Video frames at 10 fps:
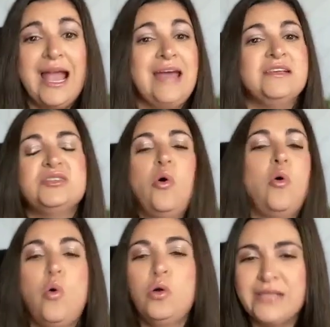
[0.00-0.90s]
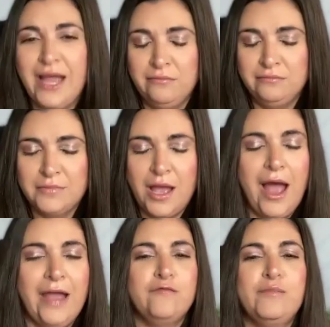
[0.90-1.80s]
And this whole time,
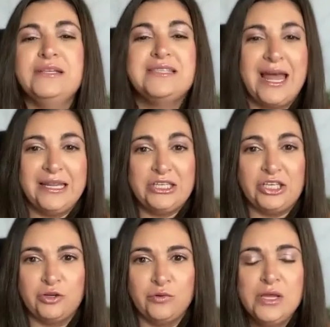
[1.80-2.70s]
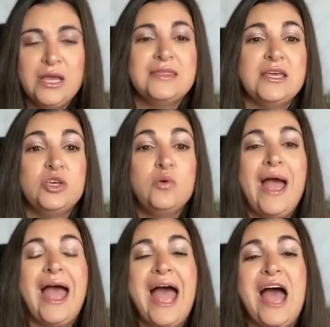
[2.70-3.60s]
I've been telling you that you
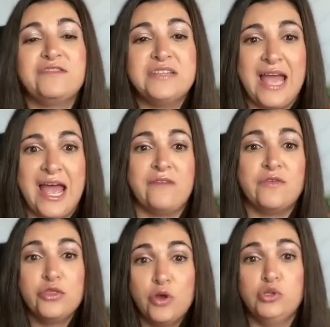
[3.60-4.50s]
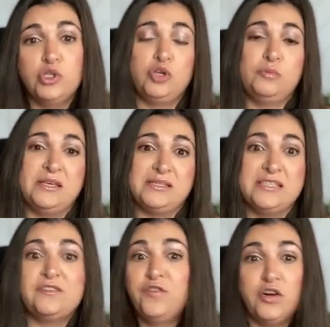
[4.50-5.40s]
have to have those 2
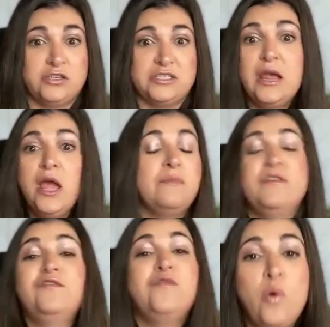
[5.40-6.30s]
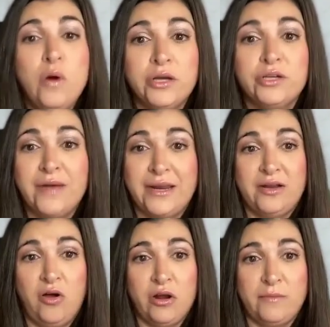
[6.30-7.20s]
pieces first before you're ready to
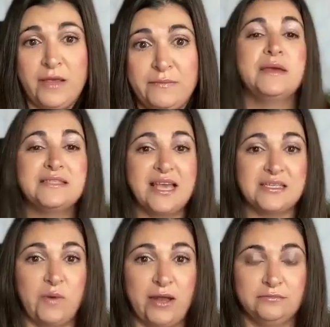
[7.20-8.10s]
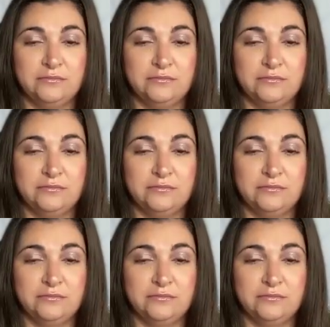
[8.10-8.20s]
automate. Because guess what?